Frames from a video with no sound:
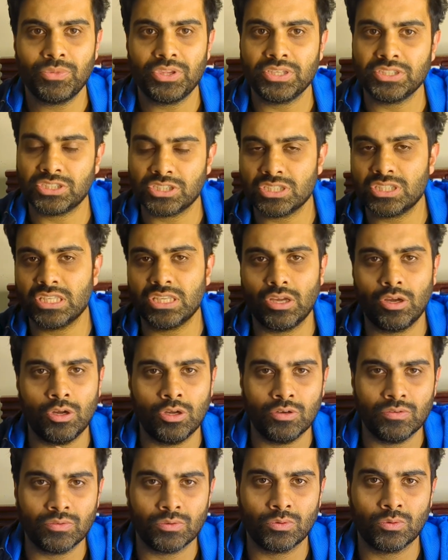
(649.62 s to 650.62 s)
it's just the
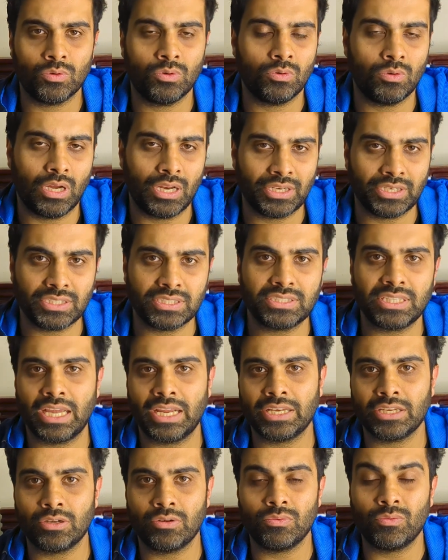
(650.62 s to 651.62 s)
overall
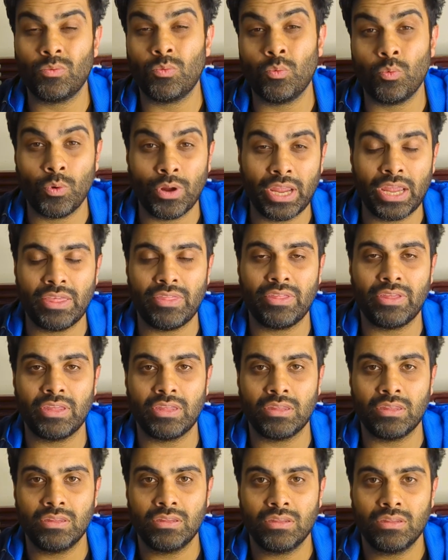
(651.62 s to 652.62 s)
understanding of where
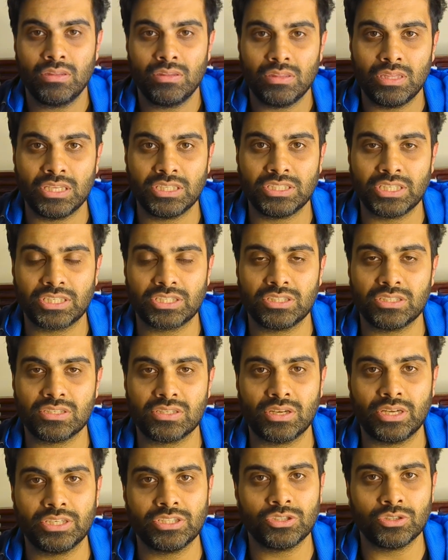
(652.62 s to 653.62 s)
the injection
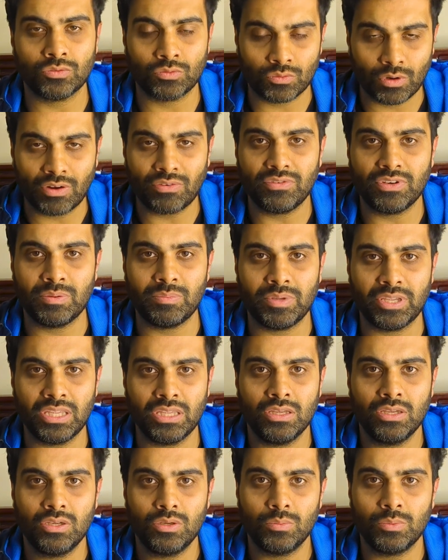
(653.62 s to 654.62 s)
site should roughly be,
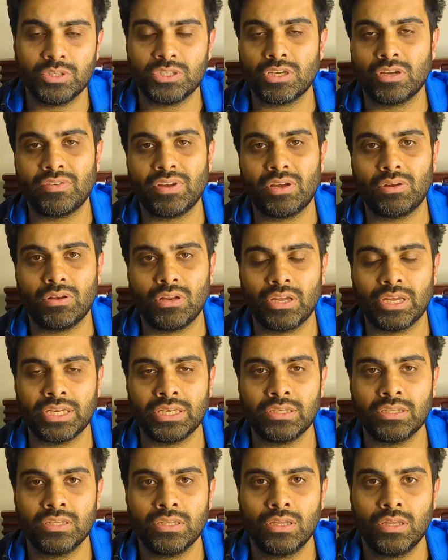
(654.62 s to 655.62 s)
which I've
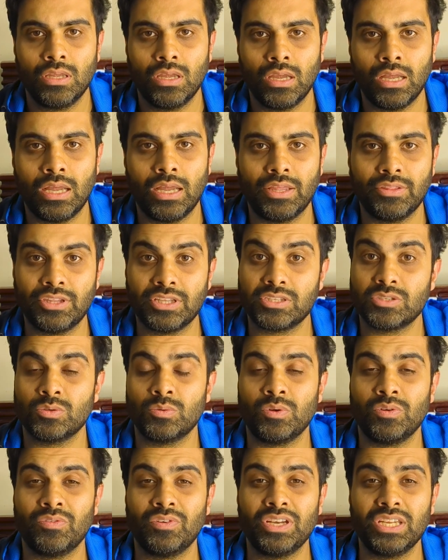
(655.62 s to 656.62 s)
outlined, and that's all
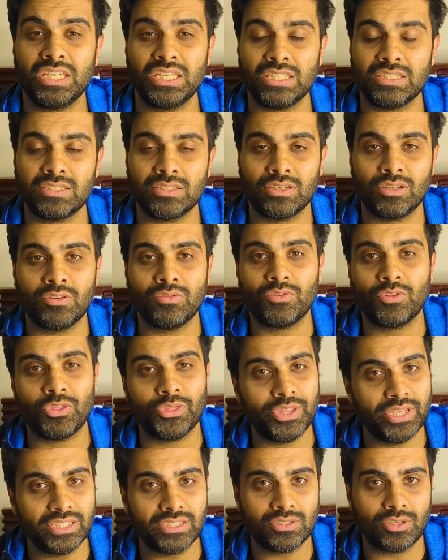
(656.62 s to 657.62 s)
we really need to know for
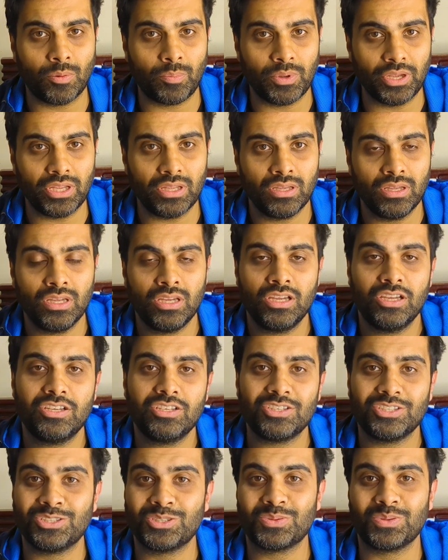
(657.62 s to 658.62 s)
this topic.
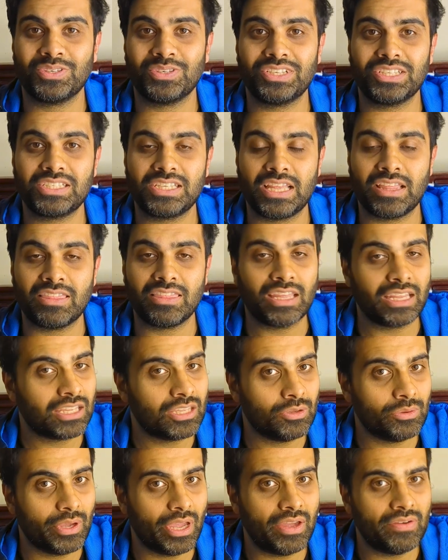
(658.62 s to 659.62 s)
I just wanted to say
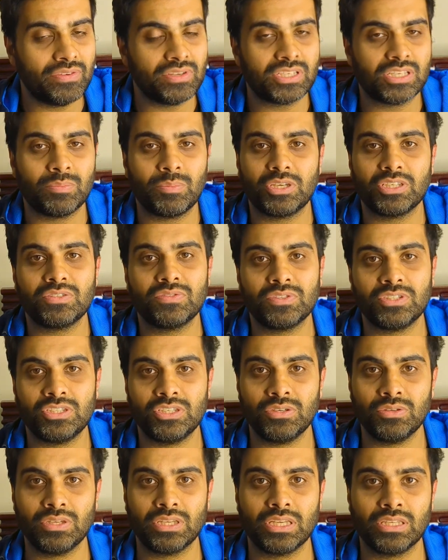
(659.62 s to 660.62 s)
thank you ever so much for
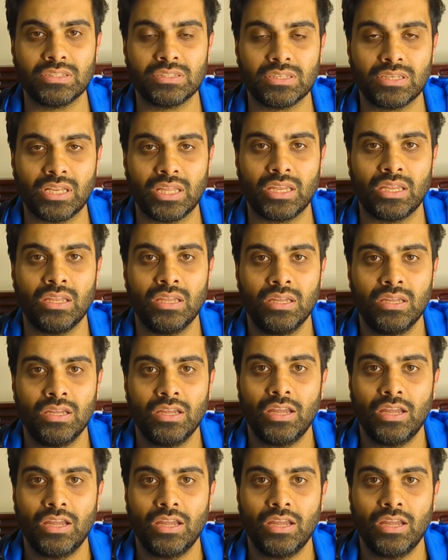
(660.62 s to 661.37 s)
tuning in today,